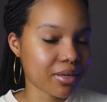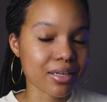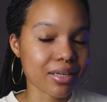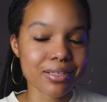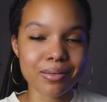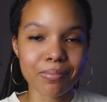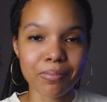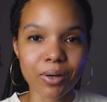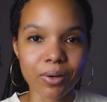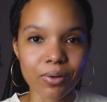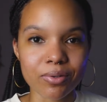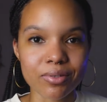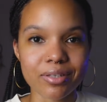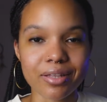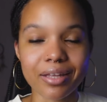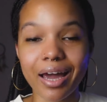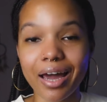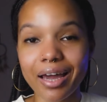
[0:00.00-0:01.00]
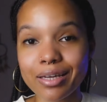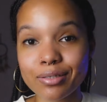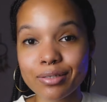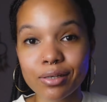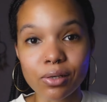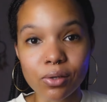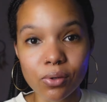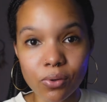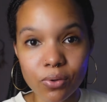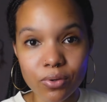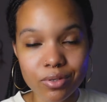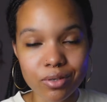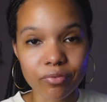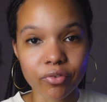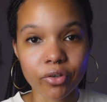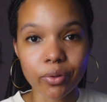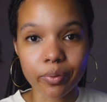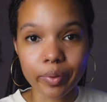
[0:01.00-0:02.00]
It's about the highs and lows
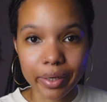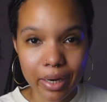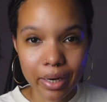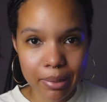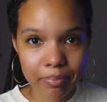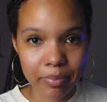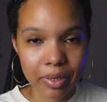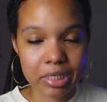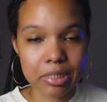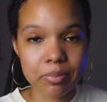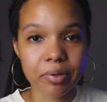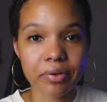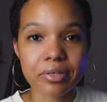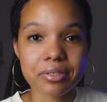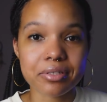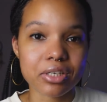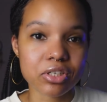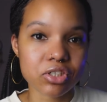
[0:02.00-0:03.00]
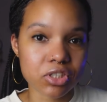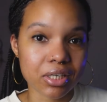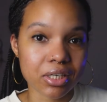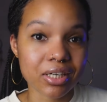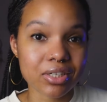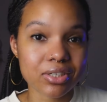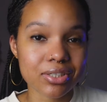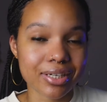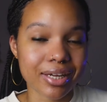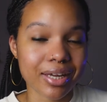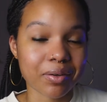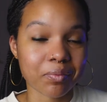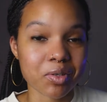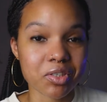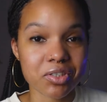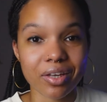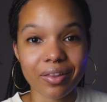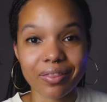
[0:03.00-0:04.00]
of growing up, experiencing change and
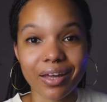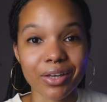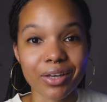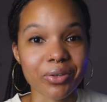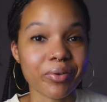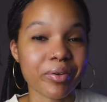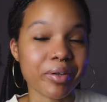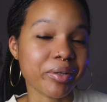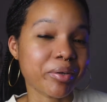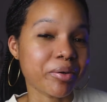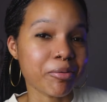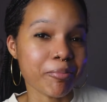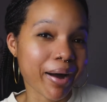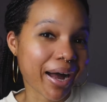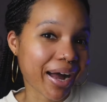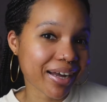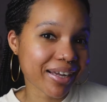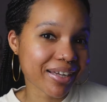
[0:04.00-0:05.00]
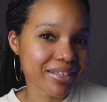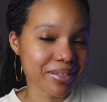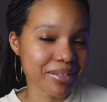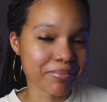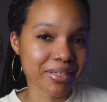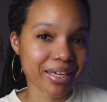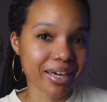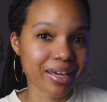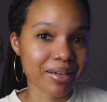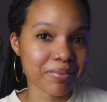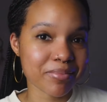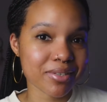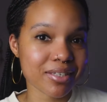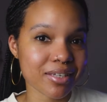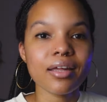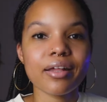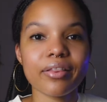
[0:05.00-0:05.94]
wishing that you could go back sometimes.